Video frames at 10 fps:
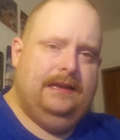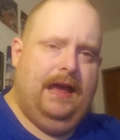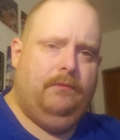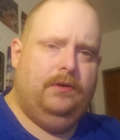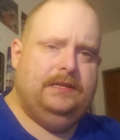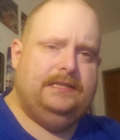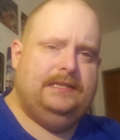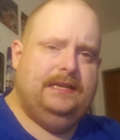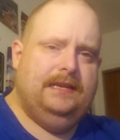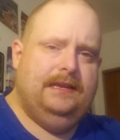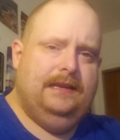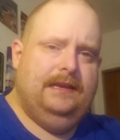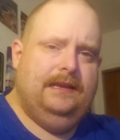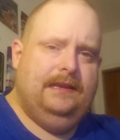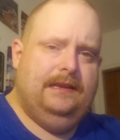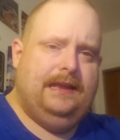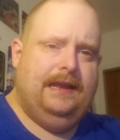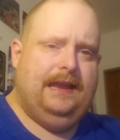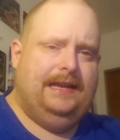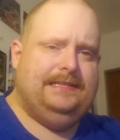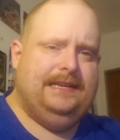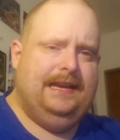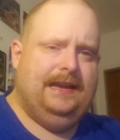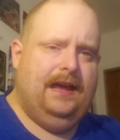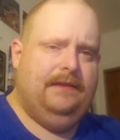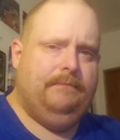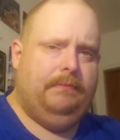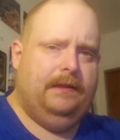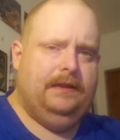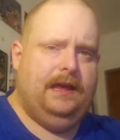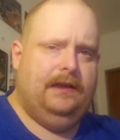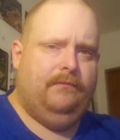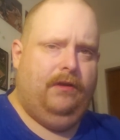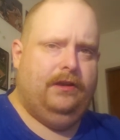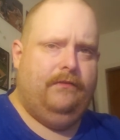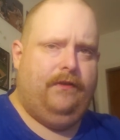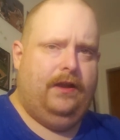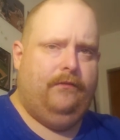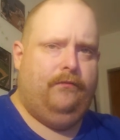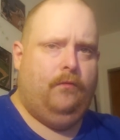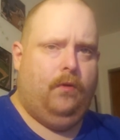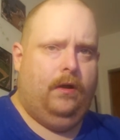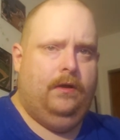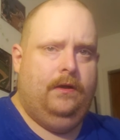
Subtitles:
that 1989 run to the Final Four